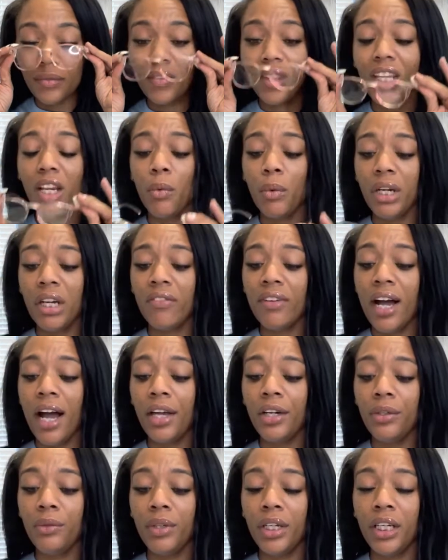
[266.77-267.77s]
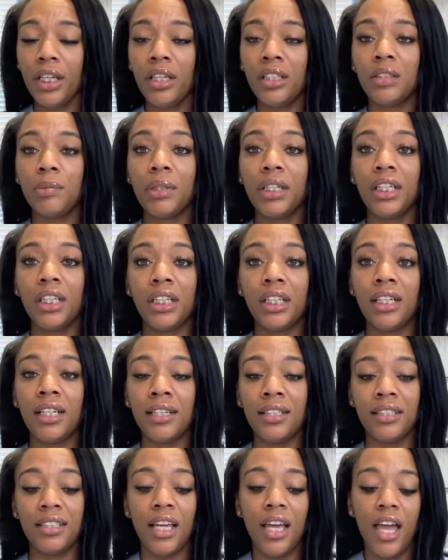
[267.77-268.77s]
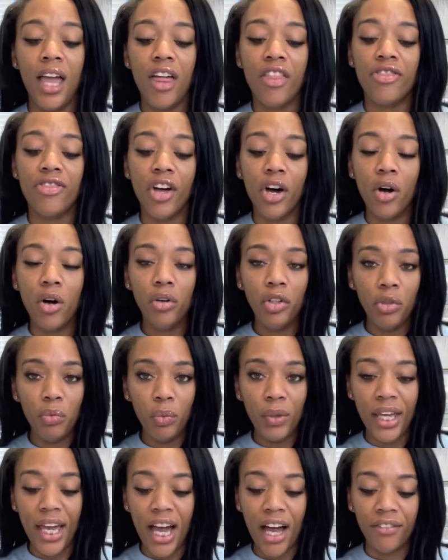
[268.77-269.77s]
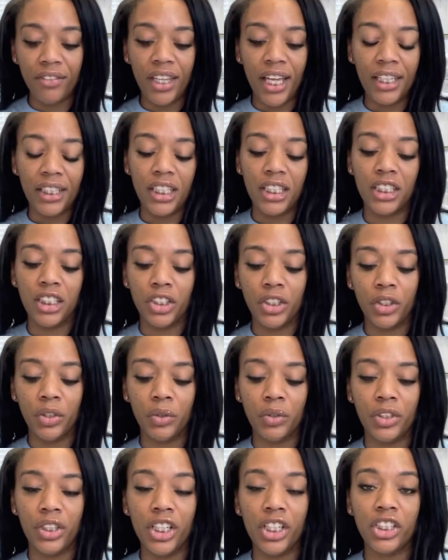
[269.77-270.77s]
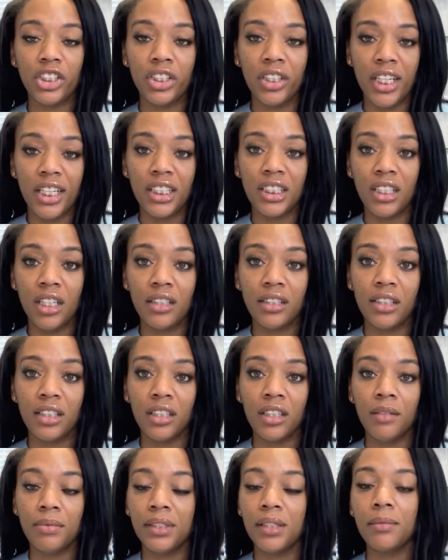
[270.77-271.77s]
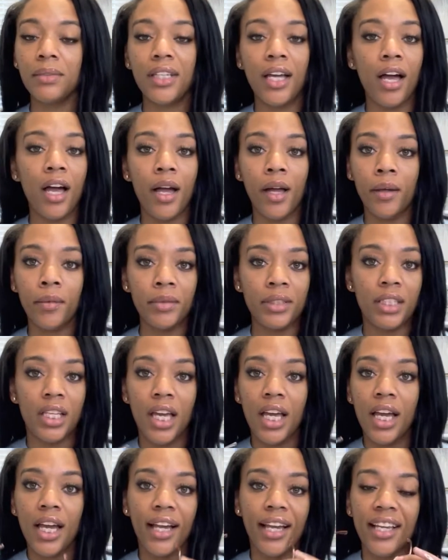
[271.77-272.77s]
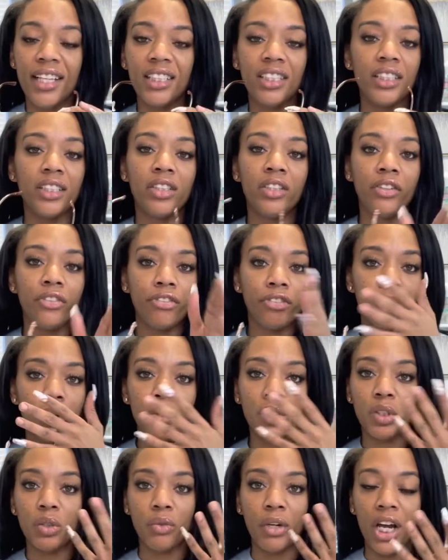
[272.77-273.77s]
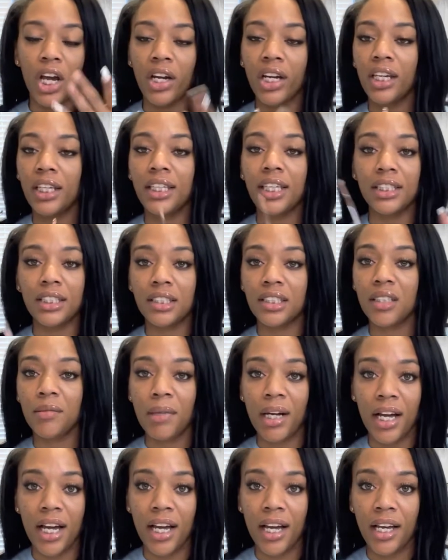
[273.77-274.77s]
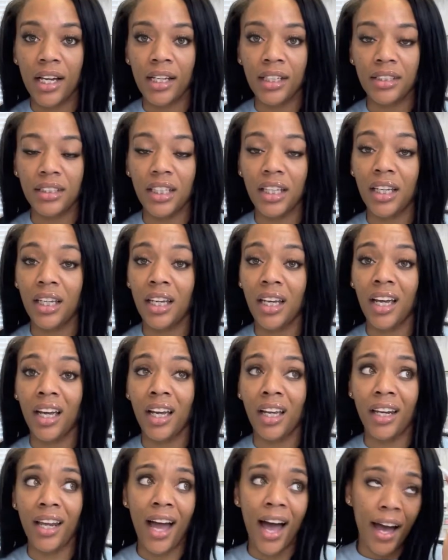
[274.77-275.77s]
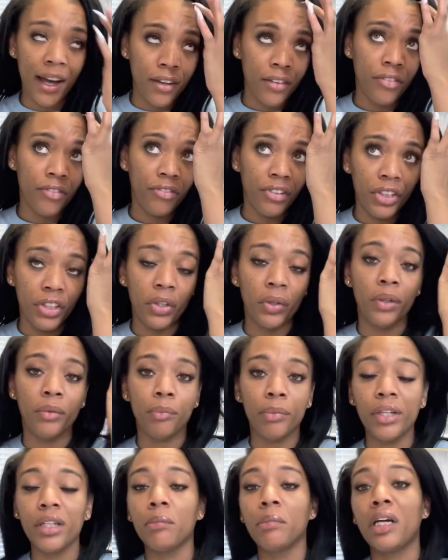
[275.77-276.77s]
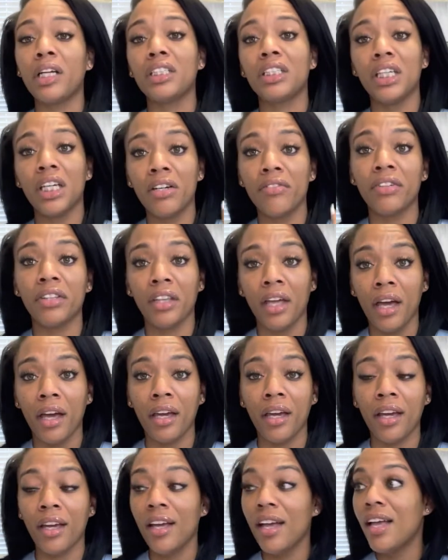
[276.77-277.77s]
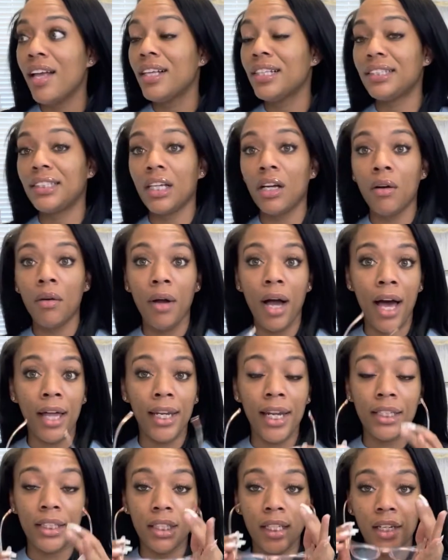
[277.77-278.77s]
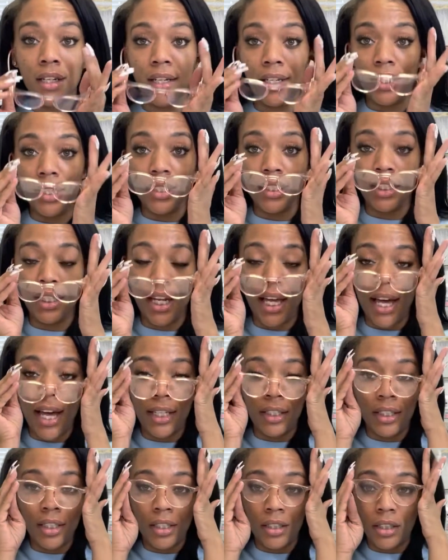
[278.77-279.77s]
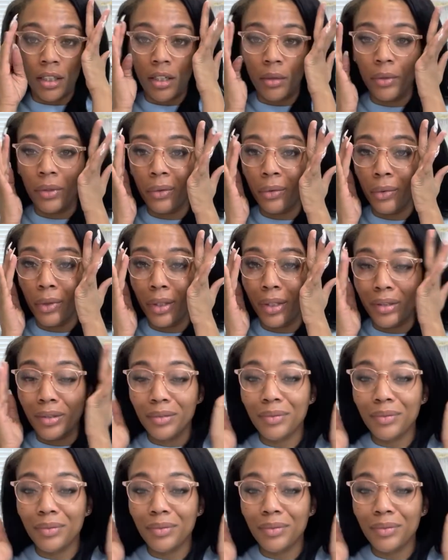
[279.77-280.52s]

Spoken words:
whenever I do nails, because though we have like this little duster that sucks it up sometimes, it still floats around and it gets into my eyes, and I can feel pretty much everything. So I like to go ahead and slide these on real quick.